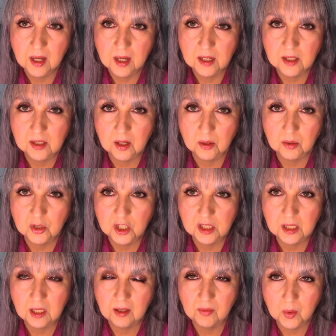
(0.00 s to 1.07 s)
So just
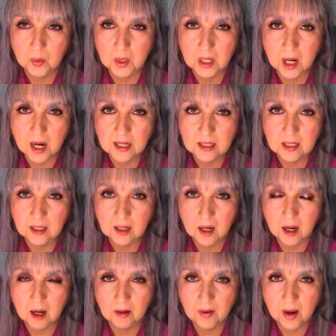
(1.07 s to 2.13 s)
to give you an idea
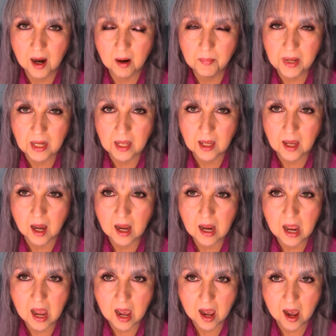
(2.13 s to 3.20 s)
of how many I
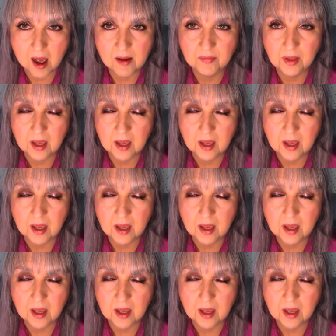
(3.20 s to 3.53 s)
have